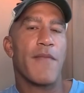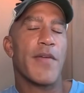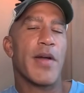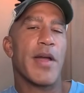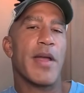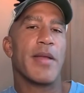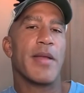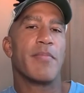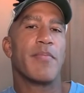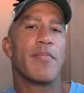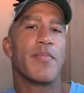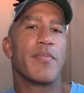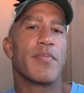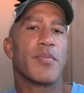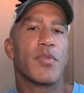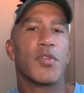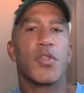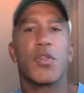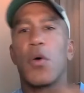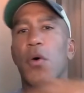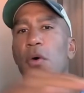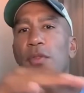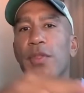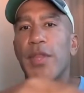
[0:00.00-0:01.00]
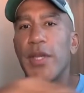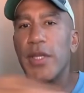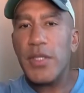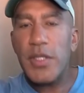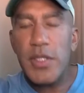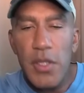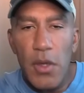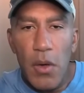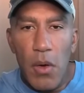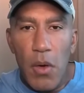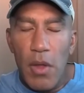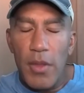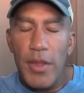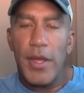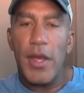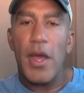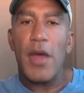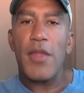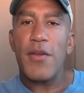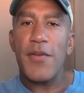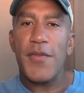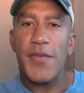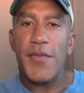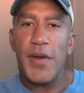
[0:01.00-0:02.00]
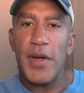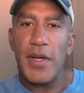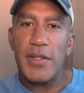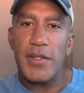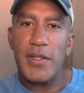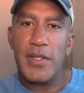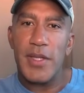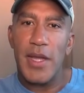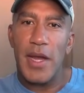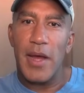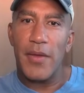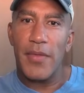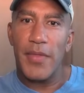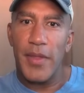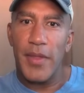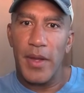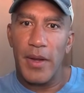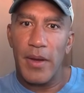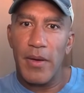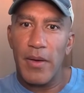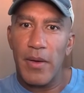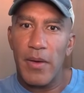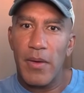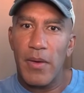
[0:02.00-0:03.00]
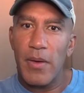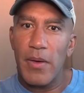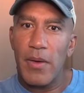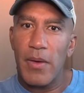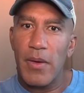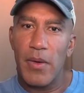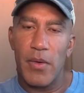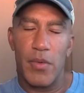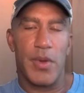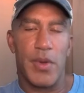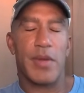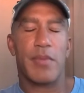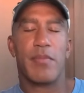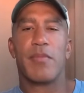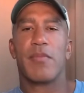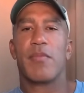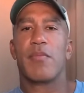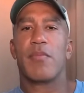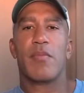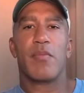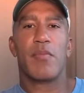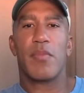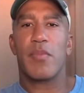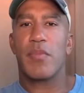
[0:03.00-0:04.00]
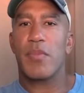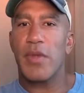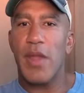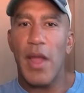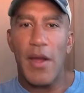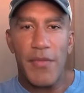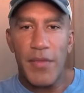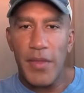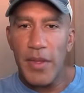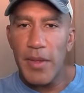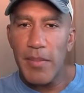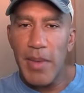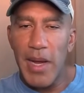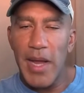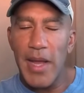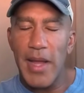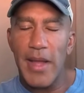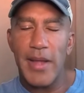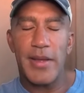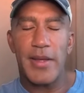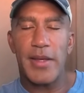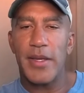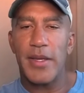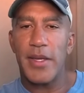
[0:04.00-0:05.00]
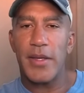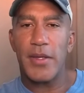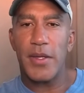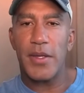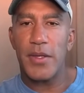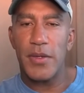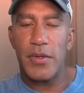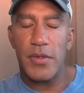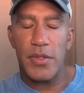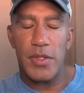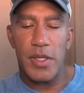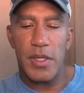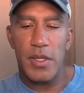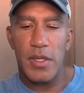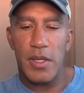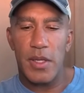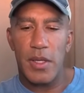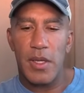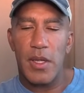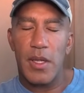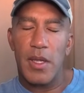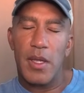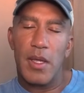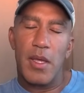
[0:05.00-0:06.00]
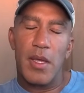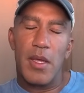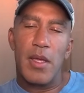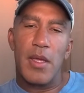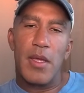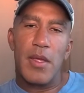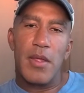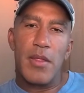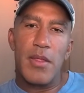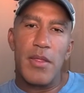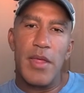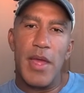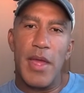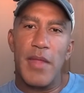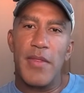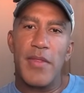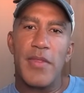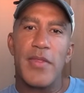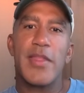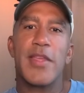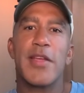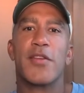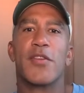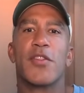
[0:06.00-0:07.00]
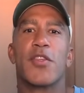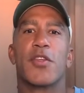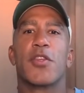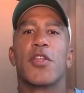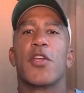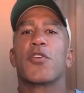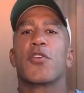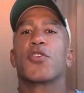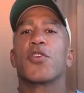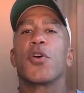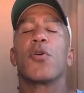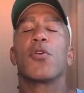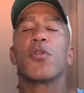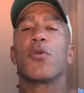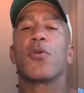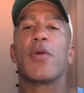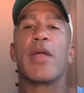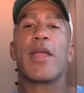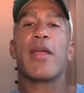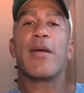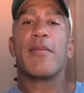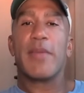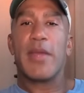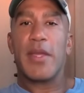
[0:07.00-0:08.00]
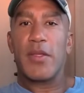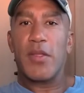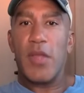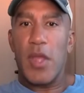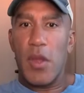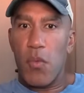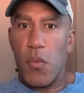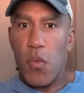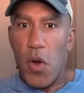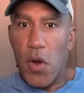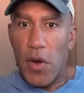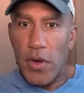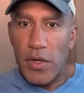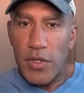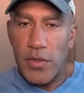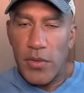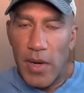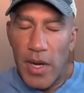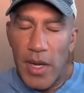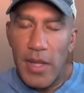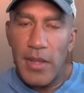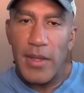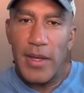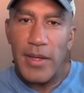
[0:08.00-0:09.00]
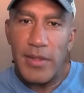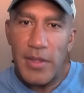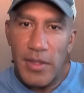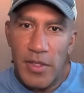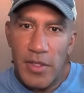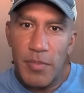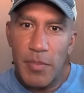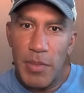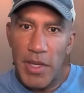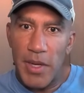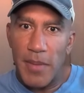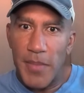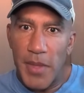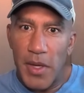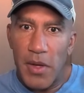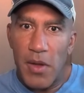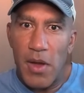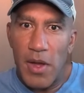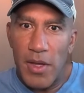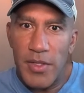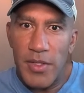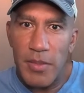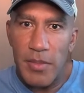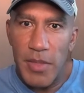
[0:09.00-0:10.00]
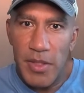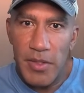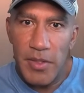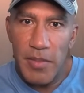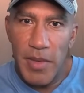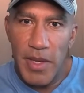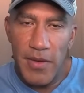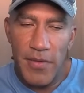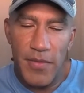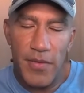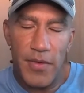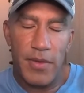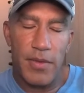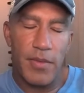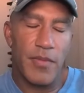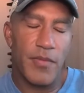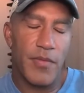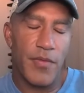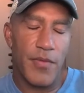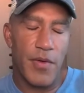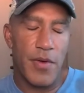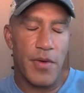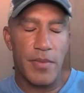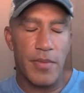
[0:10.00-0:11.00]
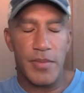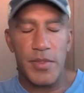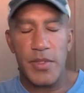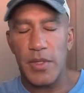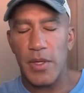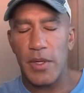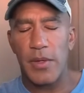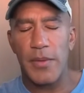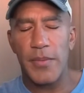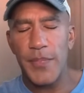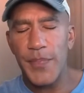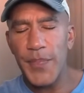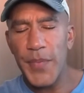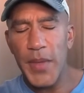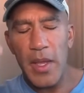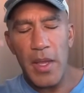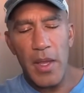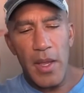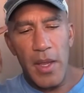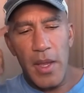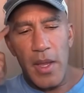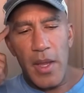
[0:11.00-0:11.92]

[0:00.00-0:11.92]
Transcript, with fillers: if I sold this to all the other funds out there who would definitely buy it and need to use it, then their, their total AM, it, it, works, right? Mm-hmm. Like to split up the cost amongst many firm, firms. So